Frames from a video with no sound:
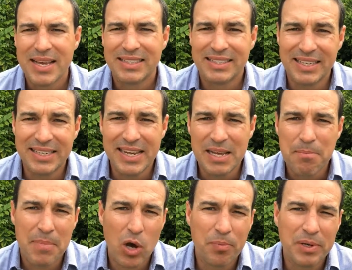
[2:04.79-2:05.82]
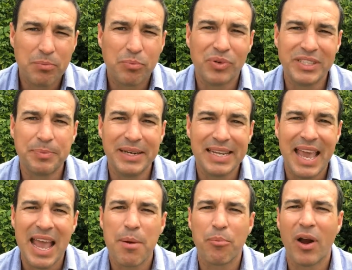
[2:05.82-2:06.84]
Sydney, Melbourne, Brisbane,
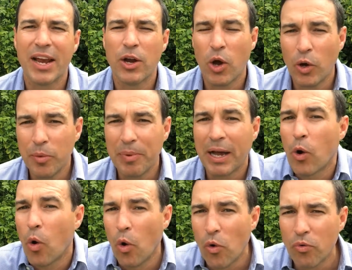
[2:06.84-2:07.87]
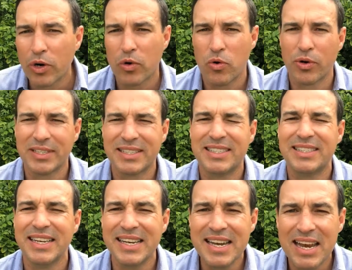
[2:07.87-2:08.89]
Canberra and Hobart all recorded
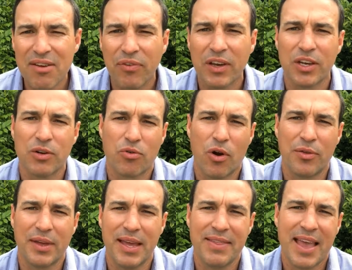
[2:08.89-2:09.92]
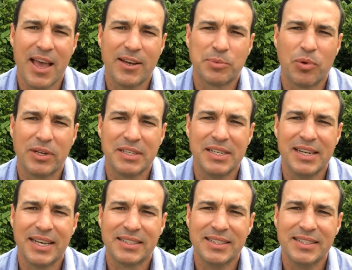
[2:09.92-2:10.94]
significant growth in their house price
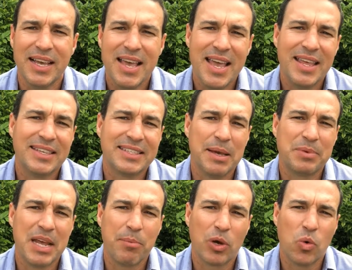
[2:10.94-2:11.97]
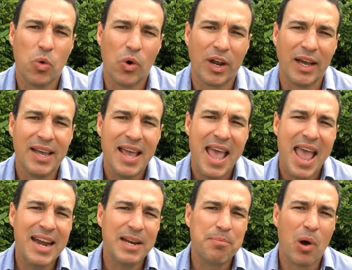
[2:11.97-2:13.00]
indexes in the September quarter,
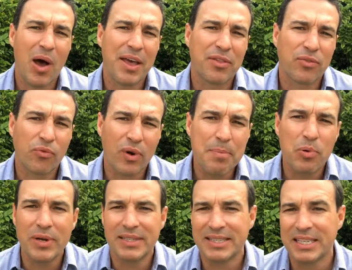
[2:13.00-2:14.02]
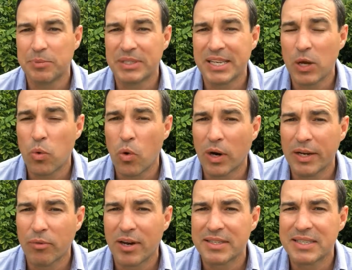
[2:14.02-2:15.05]
headed by a 3.6%
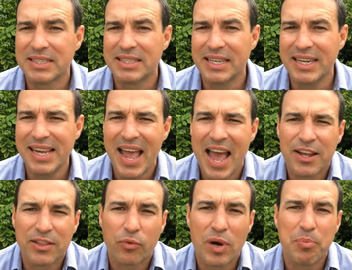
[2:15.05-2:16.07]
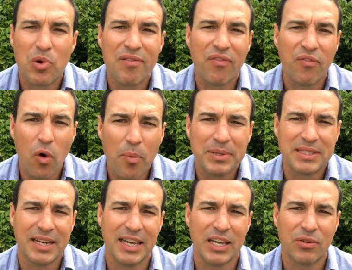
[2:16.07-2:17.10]
quarterly rise in Sydney and a
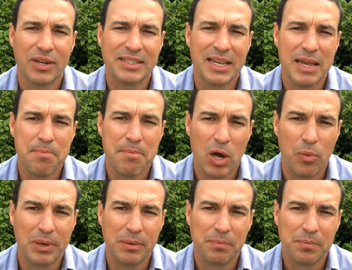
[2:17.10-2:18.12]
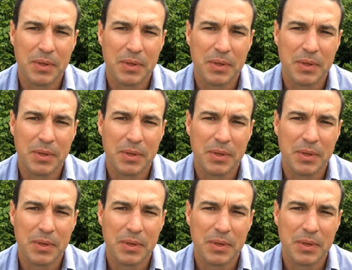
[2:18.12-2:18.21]
3.4% increase in Melbourne.